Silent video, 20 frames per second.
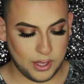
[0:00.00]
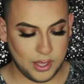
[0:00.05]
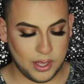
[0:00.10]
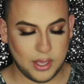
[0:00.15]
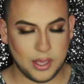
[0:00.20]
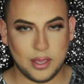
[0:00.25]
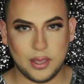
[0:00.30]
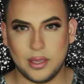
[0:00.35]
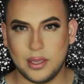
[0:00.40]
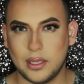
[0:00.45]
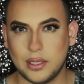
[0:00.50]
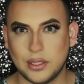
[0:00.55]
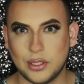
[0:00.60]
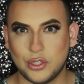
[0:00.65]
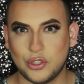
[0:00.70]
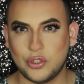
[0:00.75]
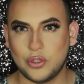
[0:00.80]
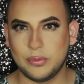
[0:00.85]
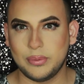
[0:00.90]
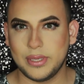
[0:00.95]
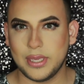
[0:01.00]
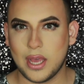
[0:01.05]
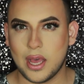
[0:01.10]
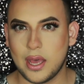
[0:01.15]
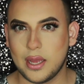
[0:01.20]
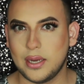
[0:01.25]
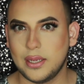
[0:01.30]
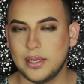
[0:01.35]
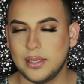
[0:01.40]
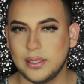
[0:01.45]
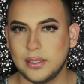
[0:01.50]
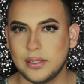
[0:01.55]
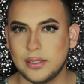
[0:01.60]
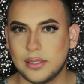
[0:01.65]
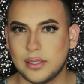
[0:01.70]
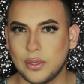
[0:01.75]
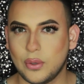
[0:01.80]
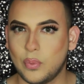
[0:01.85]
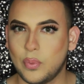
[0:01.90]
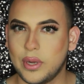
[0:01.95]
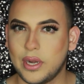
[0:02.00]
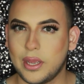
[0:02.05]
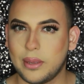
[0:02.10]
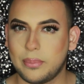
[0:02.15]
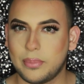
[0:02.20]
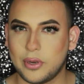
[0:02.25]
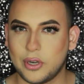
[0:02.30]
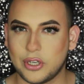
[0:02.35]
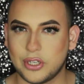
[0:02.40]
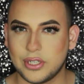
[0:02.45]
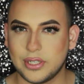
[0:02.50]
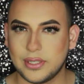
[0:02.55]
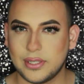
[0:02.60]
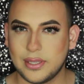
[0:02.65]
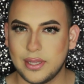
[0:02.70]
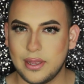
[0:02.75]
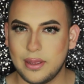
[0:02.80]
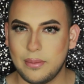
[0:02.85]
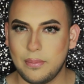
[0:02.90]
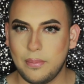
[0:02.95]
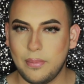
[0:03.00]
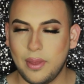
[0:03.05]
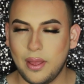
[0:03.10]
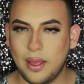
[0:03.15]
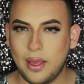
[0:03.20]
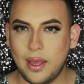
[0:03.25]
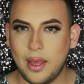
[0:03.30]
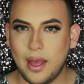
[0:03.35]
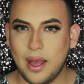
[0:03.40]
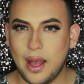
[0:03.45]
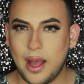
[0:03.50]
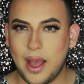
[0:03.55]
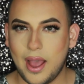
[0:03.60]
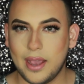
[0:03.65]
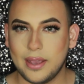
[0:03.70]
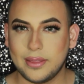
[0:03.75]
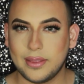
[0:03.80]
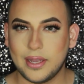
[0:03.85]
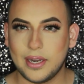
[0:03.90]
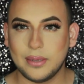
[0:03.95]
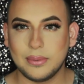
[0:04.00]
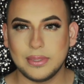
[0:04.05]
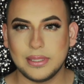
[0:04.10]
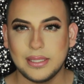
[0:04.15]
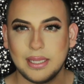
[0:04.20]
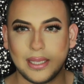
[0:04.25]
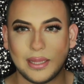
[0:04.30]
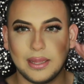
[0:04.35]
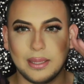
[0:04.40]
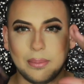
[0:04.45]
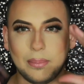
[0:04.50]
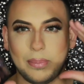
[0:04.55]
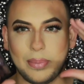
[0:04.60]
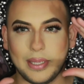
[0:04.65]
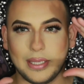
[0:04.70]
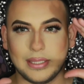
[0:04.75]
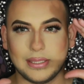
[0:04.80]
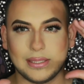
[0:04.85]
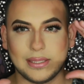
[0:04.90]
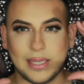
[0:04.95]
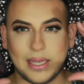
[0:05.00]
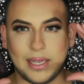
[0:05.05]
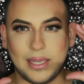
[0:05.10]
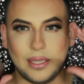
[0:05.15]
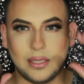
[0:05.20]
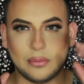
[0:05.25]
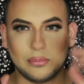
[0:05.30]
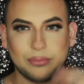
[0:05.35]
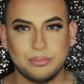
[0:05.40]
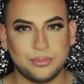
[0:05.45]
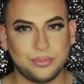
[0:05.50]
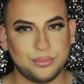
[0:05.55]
And to be honest, when I purchased them, I thought it was like the big set.